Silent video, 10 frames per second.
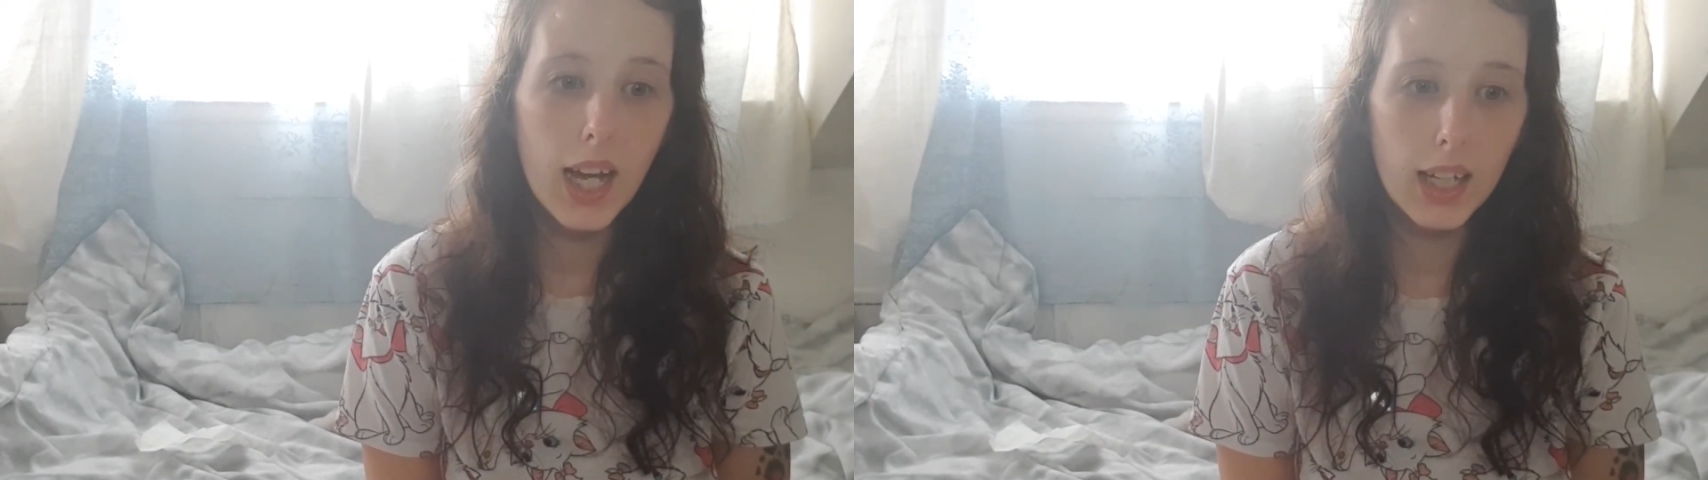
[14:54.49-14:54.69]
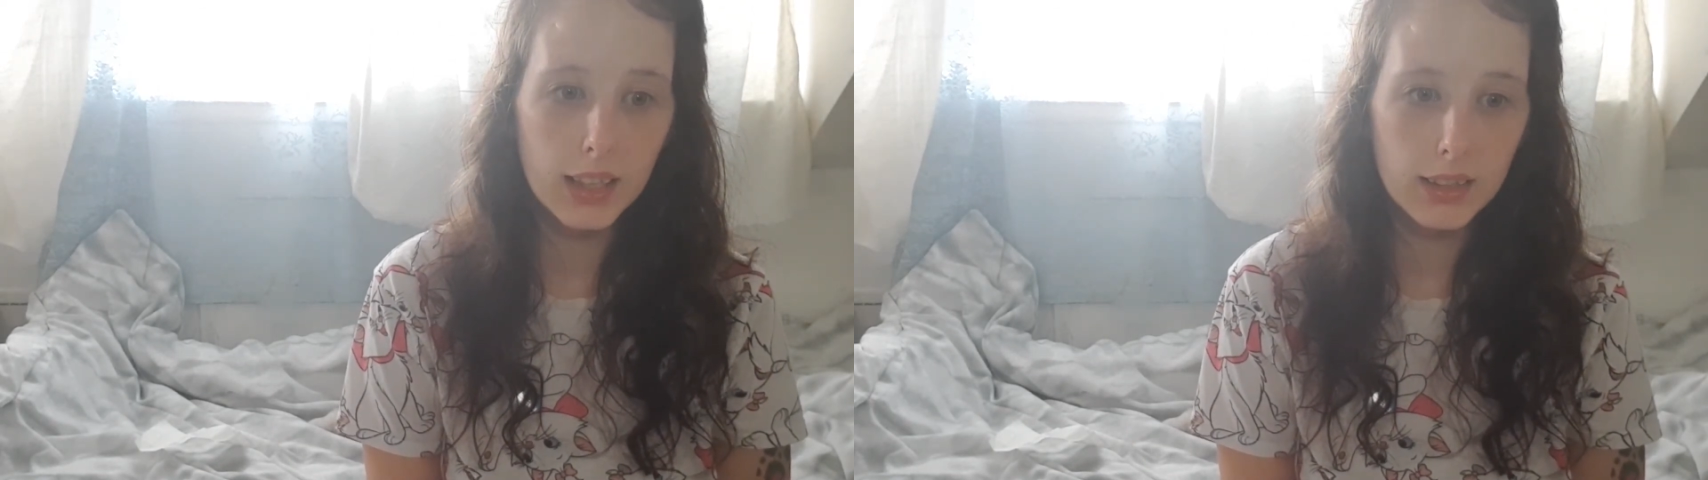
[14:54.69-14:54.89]

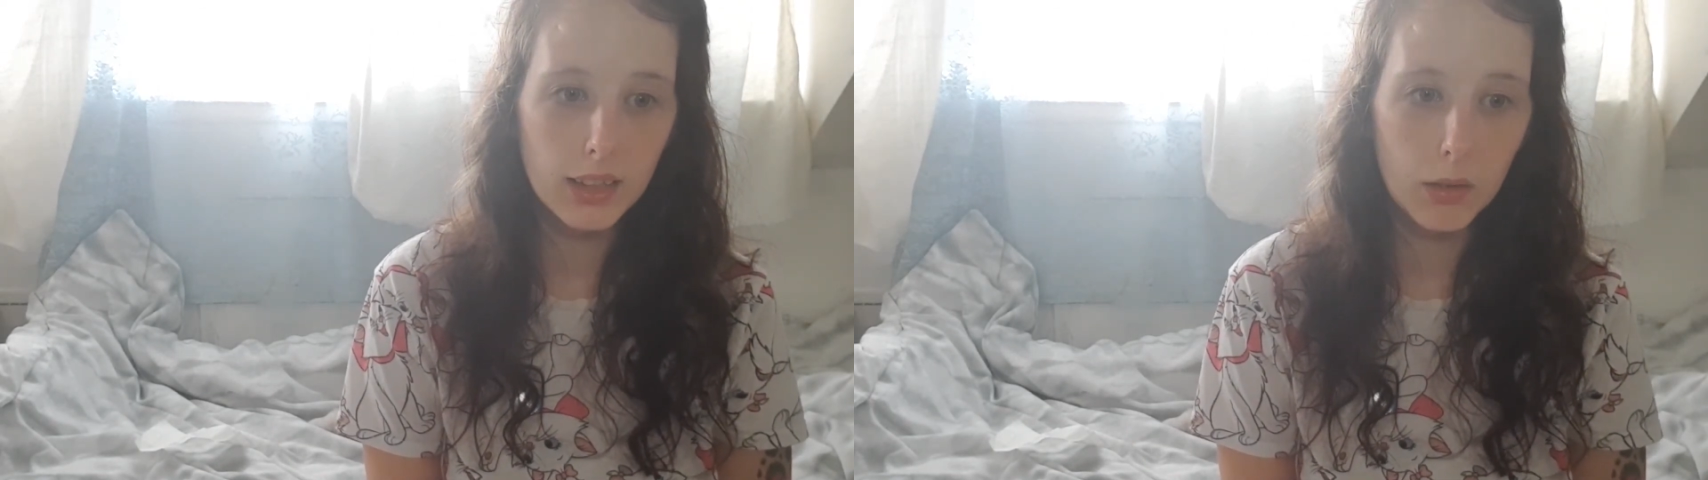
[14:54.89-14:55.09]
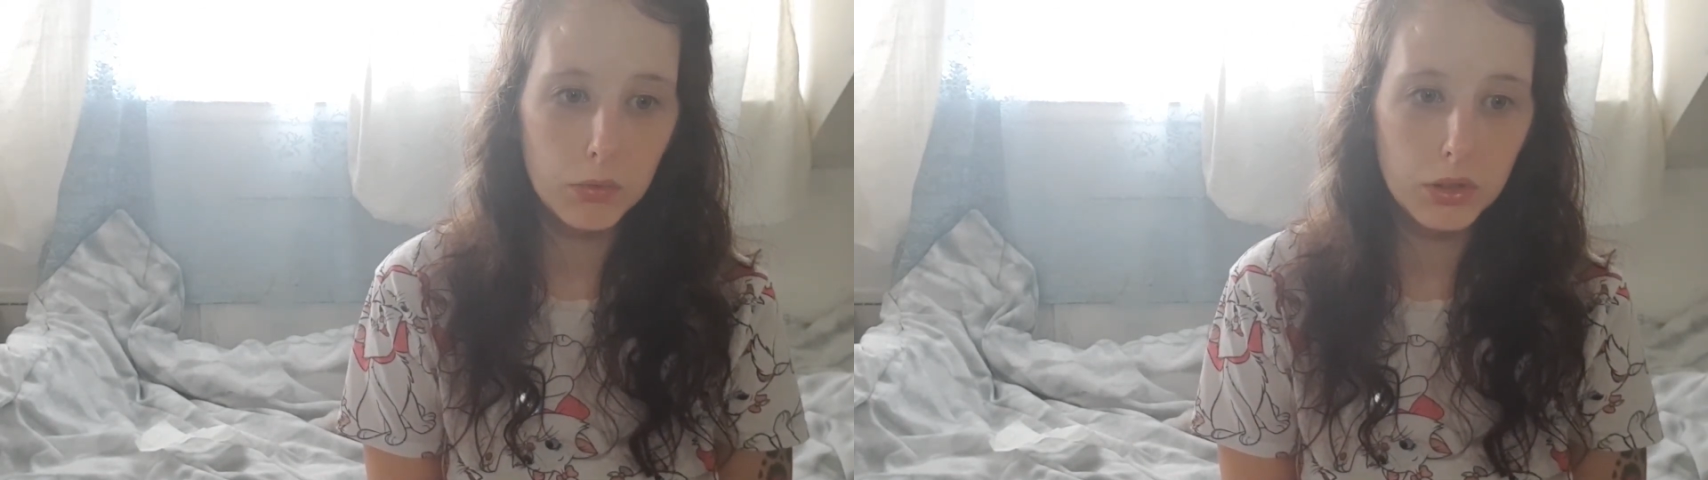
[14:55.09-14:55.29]

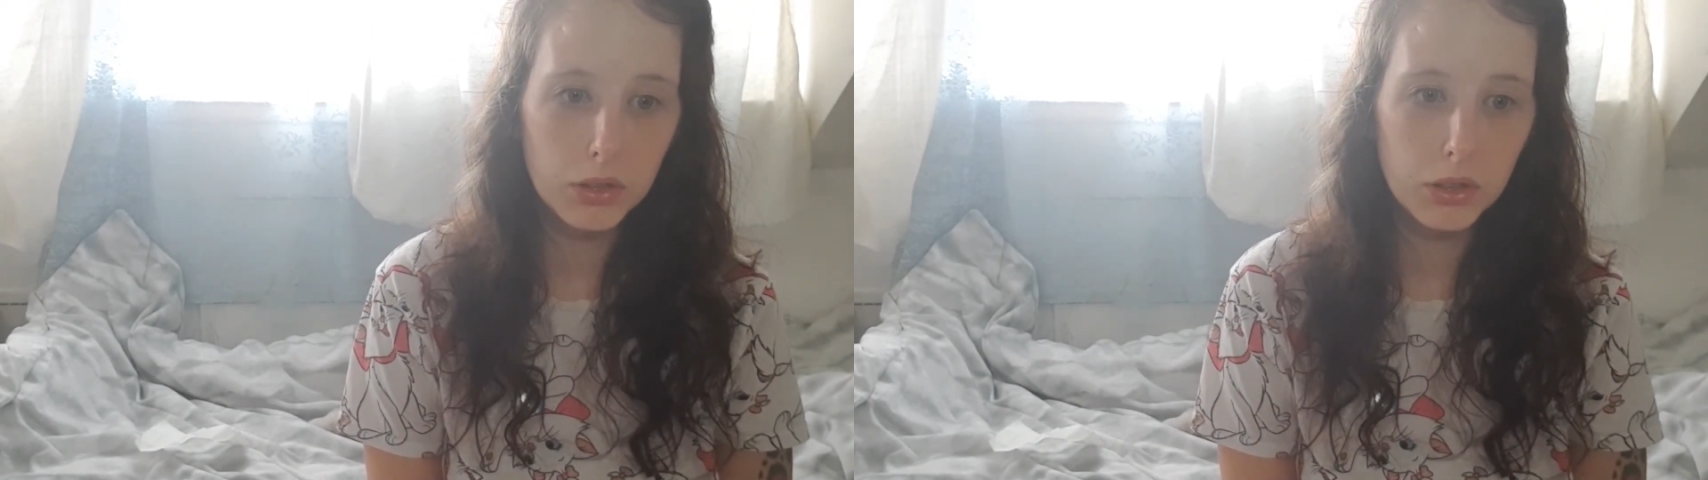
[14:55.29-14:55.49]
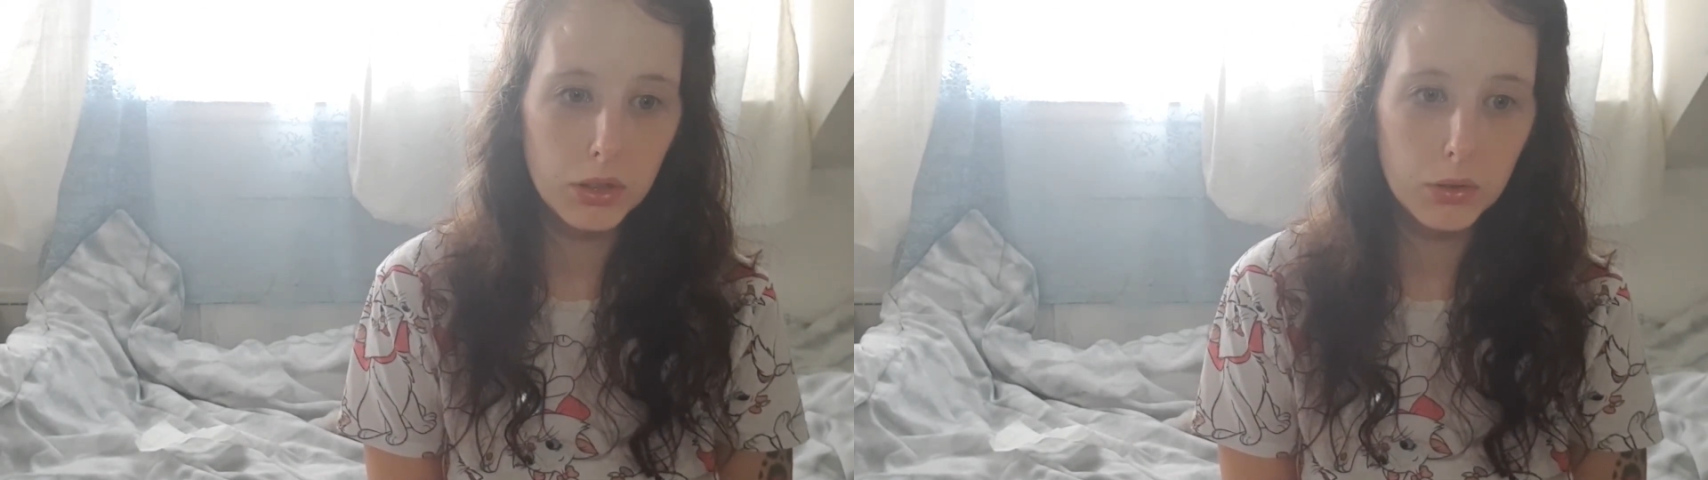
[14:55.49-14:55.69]
And I'm going
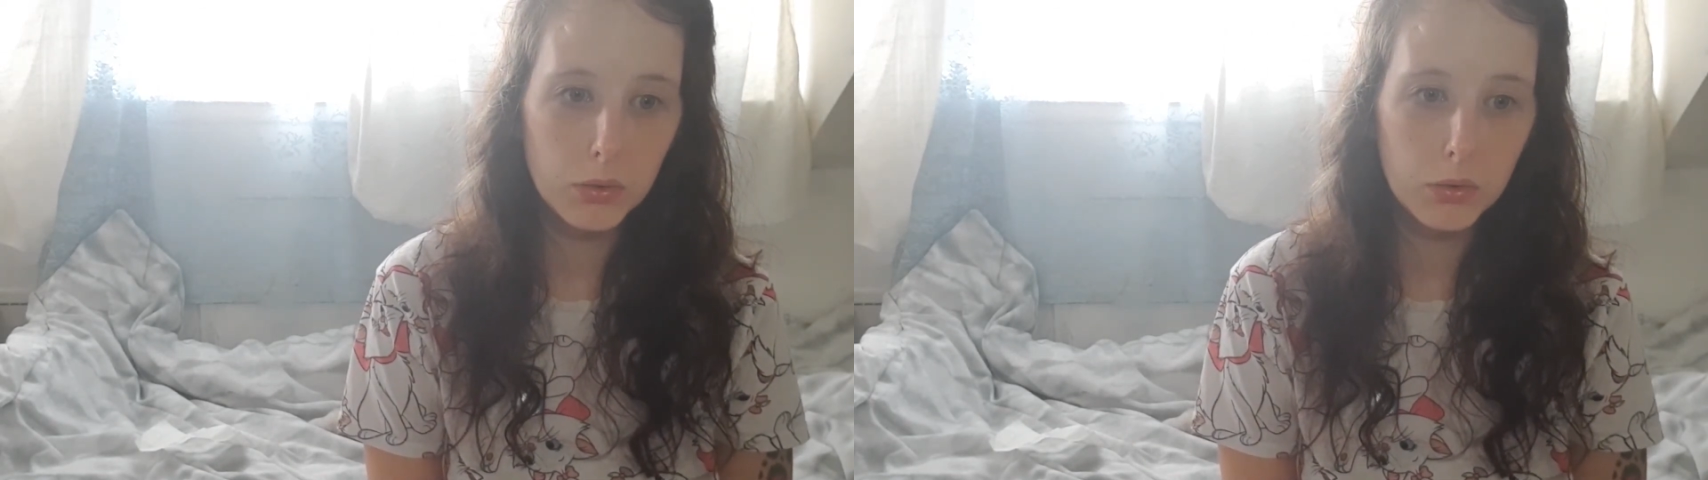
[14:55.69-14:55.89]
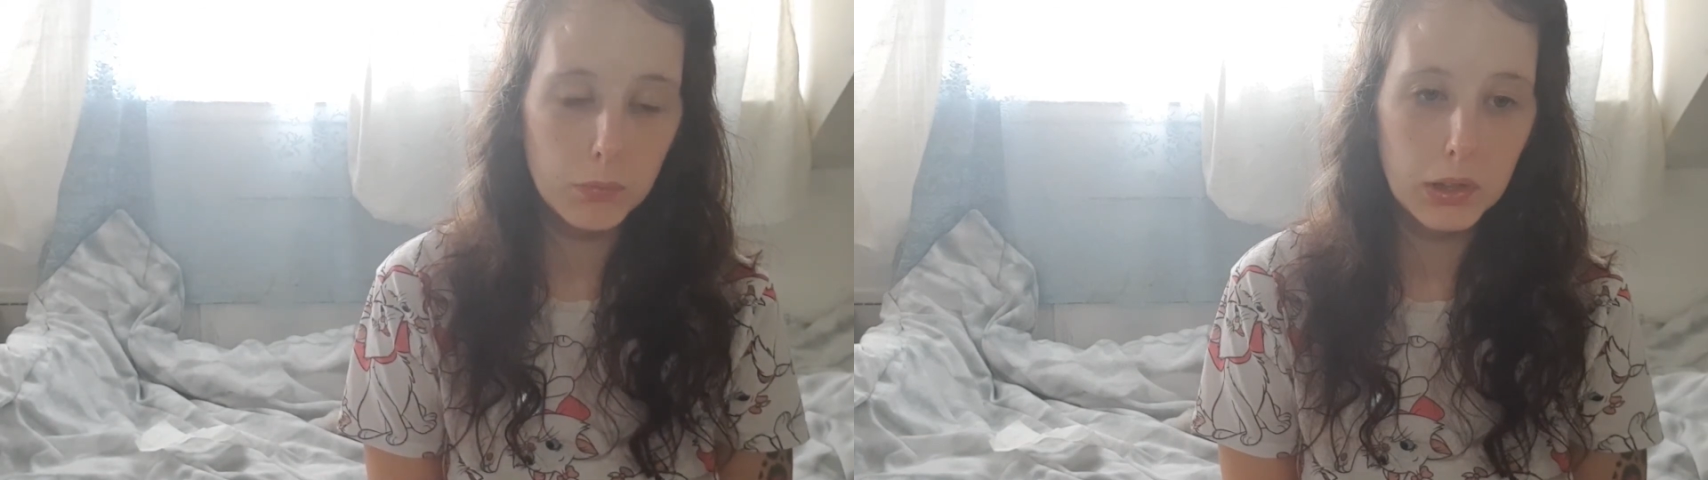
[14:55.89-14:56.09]
to do,